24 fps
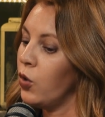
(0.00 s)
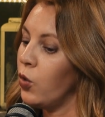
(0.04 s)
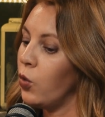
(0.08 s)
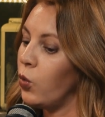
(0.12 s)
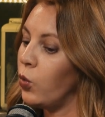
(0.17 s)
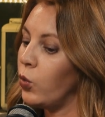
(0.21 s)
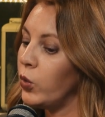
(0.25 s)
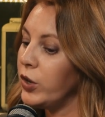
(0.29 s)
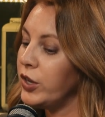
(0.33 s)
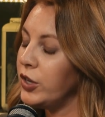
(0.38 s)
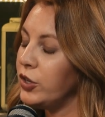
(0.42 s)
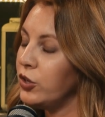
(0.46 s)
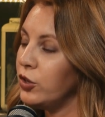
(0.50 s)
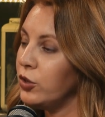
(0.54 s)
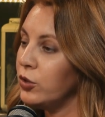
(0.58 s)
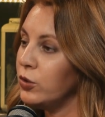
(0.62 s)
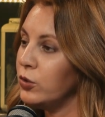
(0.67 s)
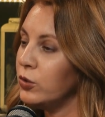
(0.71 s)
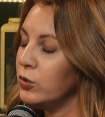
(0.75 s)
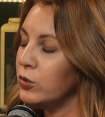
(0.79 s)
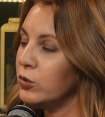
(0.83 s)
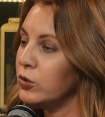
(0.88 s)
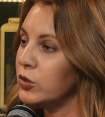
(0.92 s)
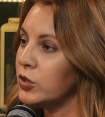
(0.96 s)
we
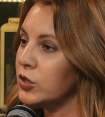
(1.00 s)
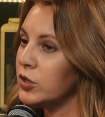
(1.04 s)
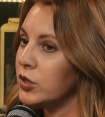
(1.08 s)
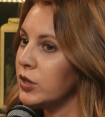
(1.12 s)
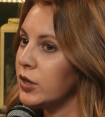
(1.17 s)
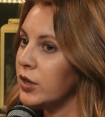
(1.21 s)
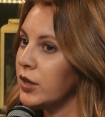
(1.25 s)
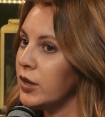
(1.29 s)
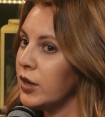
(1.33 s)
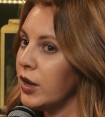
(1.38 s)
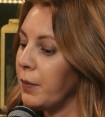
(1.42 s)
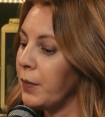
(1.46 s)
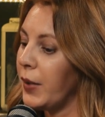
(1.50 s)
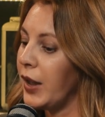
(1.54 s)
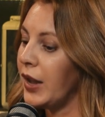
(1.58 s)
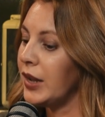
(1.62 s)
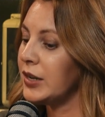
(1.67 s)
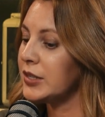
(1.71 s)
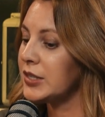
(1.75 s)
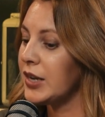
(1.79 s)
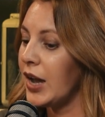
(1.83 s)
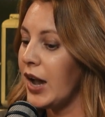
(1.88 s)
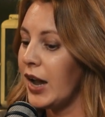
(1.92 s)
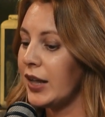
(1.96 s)
use
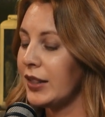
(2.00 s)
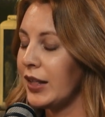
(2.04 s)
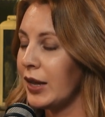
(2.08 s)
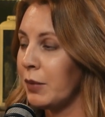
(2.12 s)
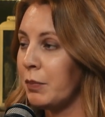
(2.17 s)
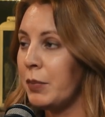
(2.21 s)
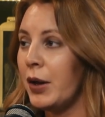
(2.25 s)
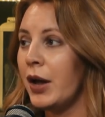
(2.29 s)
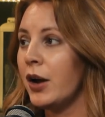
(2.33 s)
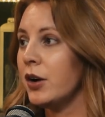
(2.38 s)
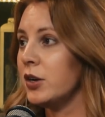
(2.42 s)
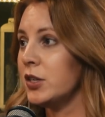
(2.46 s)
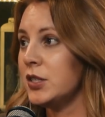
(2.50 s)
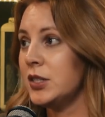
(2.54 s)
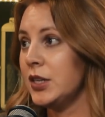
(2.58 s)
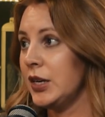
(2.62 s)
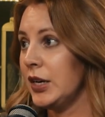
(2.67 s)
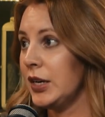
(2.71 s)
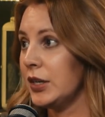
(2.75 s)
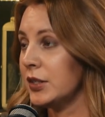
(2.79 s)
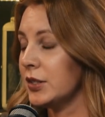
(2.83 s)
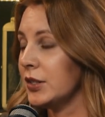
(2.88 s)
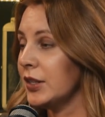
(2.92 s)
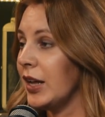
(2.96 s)

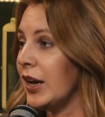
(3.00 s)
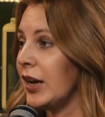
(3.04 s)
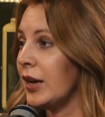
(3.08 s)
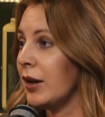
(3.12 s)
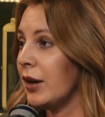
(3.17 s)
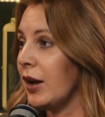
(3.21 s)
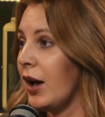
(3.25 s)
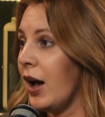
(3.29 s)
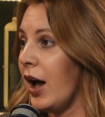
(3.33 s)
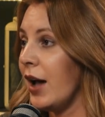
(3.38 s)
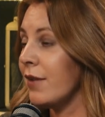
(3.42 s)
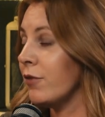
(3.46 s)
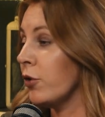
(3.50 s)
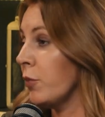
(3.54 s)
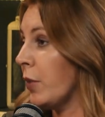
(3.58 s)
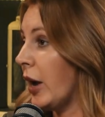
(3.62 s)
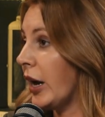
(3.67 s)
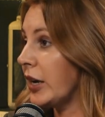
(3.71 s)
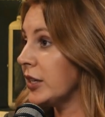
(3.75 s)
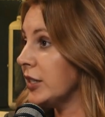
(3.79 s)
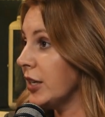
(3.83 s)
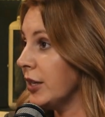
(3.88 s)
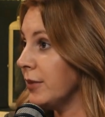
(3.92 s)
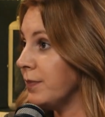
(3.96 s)
parasitics like
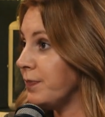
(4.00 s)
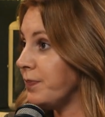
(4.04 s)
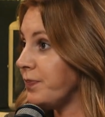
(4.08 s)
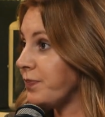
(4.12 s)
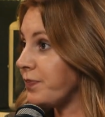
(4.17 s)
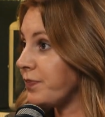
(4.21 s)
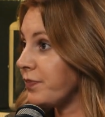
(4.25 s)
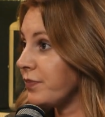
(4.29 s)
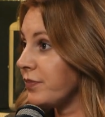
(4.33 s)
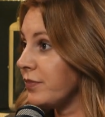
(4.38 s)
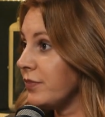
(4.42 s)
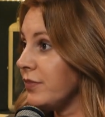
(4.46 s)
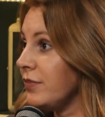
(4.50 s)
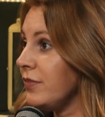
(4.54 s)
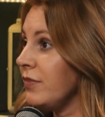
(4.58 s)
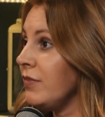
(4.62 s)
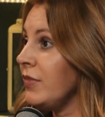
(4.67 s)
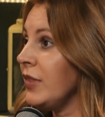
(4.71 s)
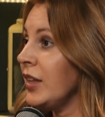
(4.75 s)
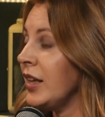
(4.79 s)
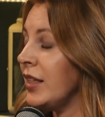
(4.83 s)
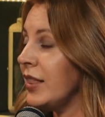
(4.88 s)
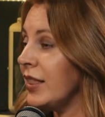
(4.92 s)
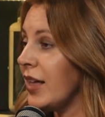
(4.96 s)
ivermectin.
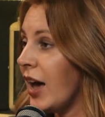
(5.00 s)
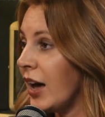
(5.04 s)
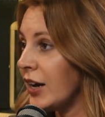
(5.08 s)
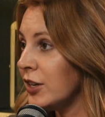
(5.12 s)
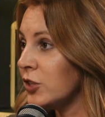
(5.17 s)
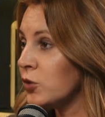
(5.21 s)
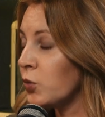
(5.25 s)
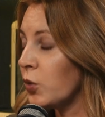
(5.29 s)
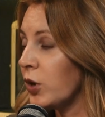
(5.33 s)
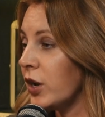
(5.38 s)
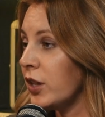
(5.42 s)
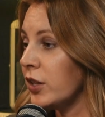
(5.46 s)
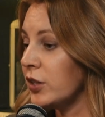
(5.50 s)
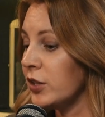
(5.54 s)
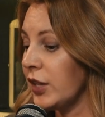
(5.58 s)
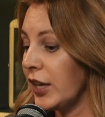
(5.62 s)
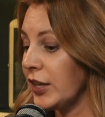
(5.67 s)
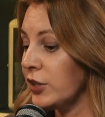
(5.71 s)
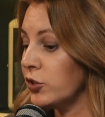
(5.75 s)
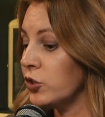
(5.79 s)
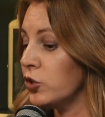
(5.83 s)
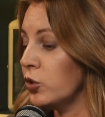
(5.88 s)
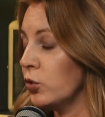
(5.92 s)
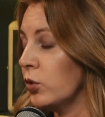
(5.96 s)
That is one of, like,
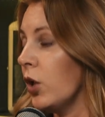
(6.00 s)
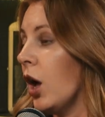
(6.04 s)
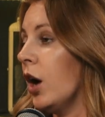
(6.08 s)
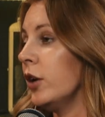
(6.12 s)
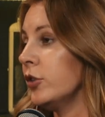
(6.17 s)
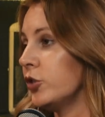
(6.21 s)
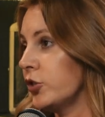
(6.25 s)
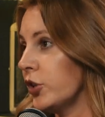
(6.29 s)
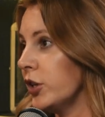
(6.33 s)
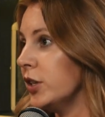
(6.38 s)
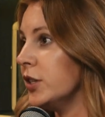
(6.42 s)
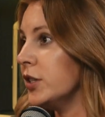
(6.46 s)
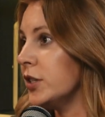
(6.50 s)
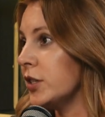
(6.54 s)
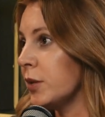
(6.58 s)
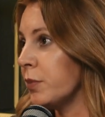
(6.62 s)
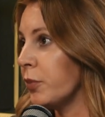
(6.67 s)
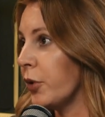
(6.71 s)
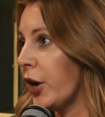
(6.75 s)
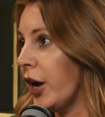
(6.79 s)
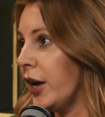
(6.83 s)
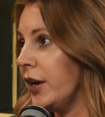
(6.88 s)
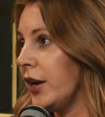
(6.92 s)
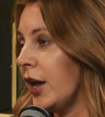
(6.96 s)
Soolantra is the
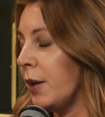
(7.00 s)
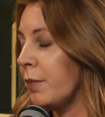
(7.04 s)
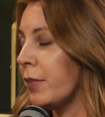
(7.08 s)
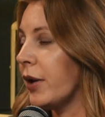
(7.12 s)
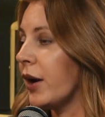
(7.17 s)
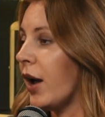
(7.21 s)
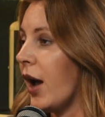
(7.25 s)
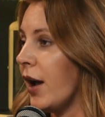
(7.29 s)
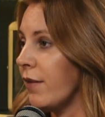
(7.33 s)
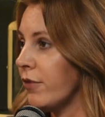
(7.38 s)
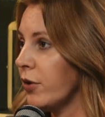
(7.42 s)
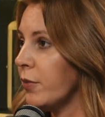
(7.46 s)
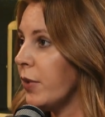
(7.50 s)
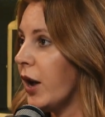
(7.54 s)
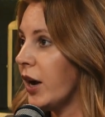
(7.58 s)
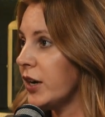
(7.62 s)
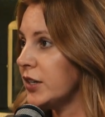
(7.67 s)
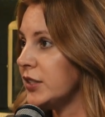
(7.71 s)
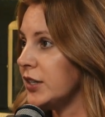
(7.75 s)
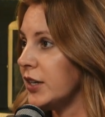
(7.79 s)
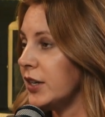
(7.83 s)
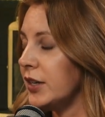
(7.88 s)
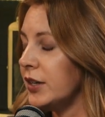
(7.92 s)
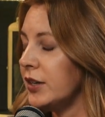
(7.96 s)
brand name, but
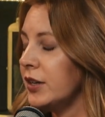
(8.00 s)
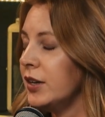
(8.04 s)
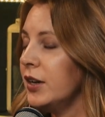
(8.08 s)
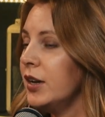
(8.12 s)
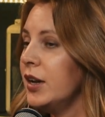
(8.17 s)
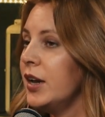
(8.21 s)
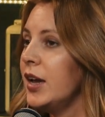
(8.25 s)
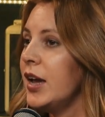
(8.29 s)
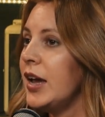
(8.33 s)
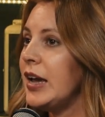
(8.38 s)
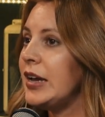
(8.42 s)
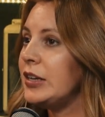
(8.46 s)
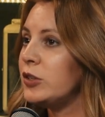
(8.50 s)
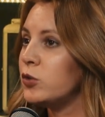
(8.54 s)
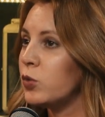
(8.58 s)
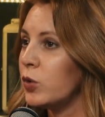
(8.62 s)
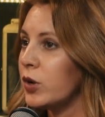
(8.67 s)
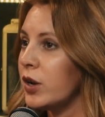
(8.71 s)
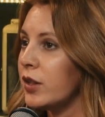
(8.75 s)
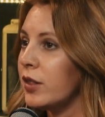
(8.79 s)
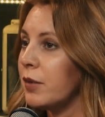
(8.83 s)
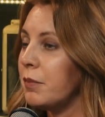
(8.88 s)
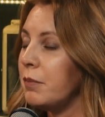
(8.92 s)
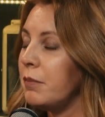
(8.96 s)
ivermectin is
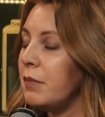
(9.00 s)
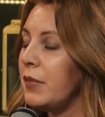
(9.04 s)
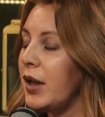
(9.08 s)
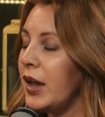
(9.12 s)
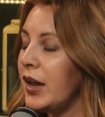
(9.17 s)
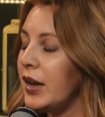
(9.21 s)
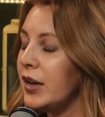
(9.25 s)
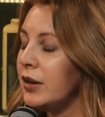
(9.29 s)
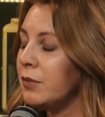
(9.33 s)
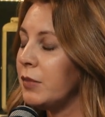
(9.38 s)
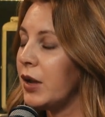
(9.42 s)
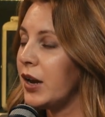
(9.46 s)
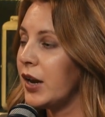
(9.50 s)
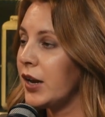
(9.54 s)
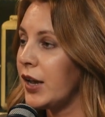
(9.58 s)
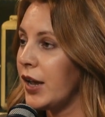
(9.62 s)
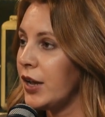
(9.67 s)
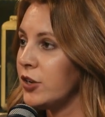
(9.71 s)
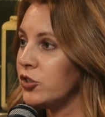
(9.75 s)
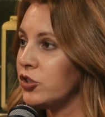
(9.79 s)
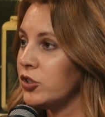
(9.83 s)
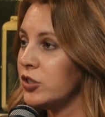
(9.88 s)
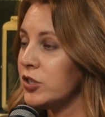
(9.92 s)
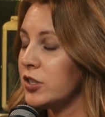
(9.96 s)
one of the main
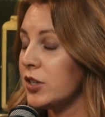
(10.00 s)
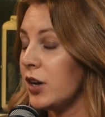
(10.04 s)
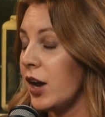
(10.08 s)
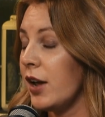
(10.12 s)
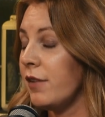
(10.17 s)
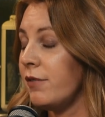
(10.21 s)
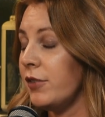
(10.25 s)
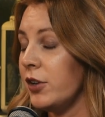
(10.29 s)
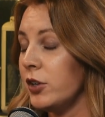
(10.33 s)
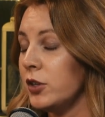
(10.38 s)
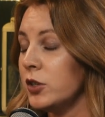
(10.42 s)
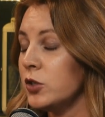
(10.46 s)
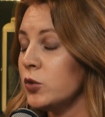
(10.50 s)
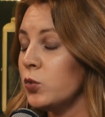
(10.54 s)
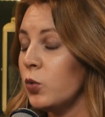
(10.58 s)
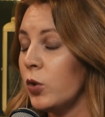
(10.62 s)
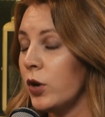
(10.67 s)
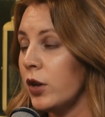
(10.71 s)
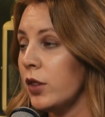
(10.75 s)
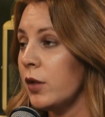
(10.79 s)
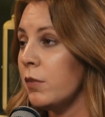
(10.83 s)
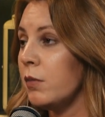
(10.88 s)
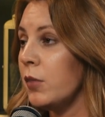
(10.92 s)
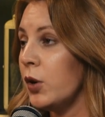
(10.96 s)
medications that I feel is
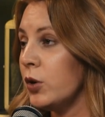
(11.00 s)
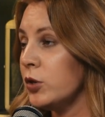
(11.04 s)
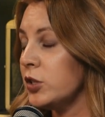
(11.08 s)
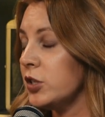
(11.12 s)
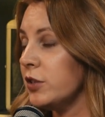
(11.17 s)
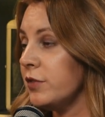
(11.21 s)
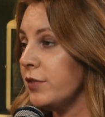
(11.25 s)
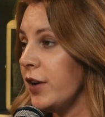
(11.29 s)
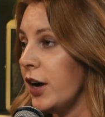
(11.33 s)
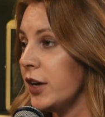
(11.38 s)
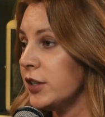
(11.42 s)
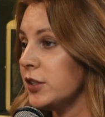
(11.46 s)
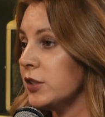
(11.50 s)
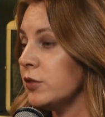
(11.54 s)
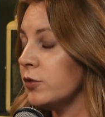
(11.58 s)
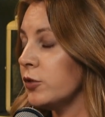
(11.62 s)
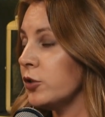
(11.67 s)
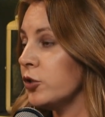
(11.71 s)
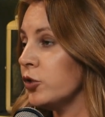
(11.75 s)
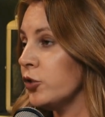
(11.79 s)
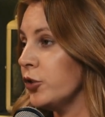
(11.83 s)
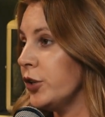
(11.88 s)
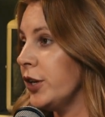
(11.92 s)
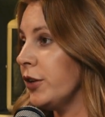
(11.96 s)
one of the most effective for
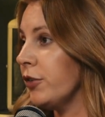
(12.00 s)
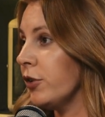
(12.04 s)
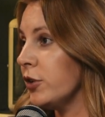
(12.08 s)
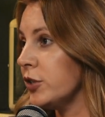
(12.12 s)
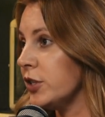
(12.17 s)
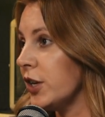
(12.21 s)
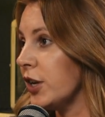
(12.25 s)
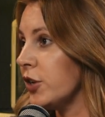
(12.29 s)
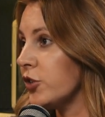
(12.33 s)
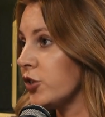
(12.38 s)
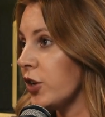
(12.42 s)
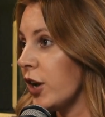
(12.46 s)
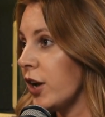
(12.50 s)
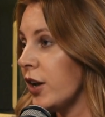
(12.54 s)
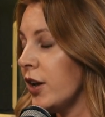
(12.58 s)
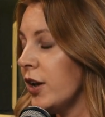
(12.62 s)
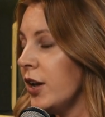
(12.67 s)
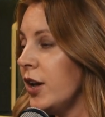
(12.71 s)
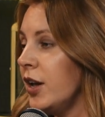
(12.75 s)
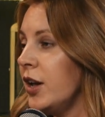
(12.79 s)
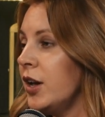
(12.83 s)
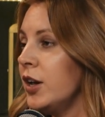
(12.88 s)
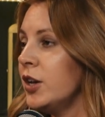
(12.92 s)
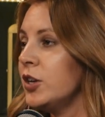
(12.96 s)
treating rosacea.
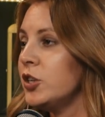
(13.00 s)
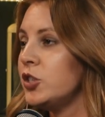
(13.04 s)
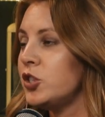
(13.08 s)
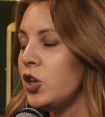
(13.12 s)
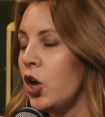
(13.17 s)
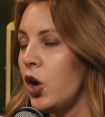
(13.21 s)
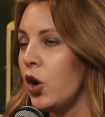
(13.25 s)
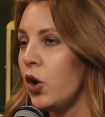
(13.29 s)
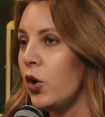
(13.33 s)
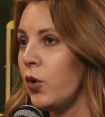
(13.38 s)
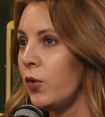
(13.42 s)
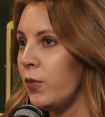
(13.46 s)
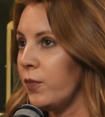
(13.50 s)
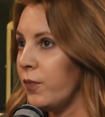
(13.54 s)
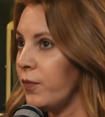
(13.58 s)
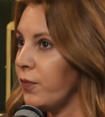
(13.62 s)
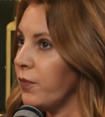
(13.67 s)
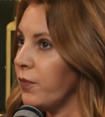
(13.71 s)
So